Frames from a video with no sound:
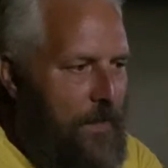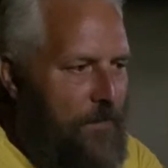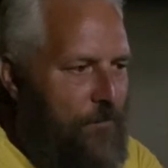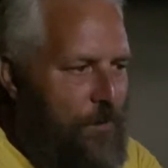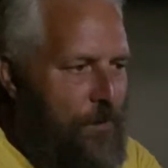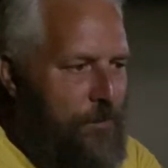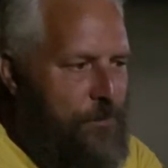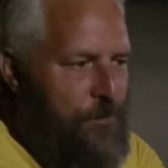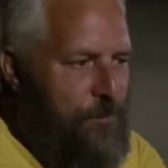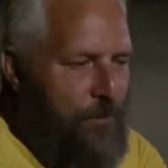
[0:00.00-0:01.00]
if you're
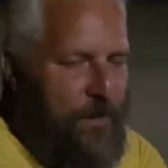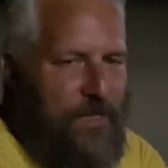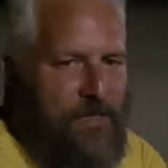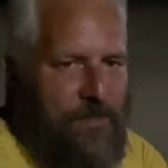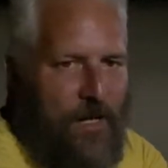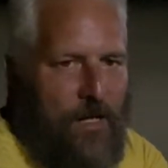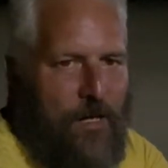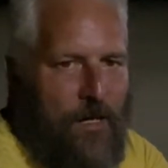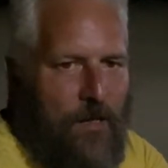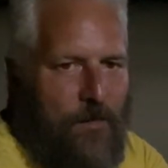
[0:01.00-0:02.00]
truly sick
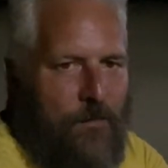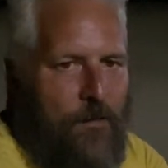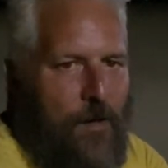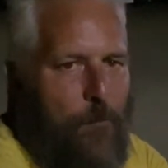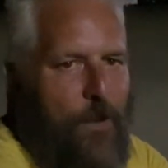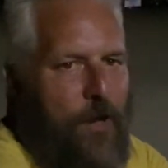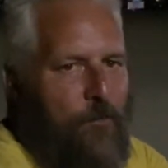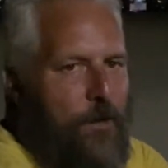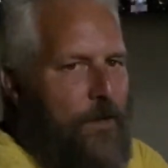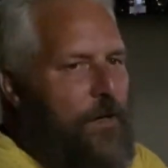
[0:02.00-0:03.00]
and
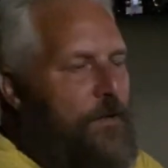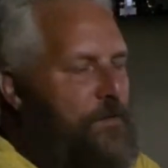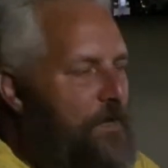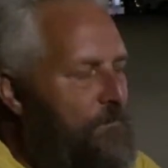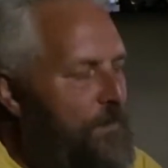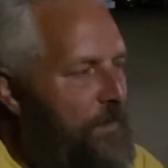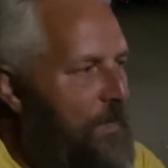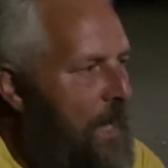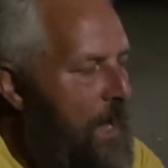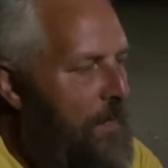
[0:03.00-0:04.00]
bedridden and stuff like
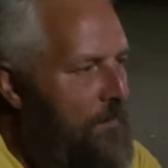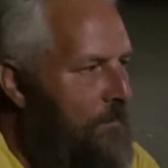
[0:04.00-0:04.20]
that,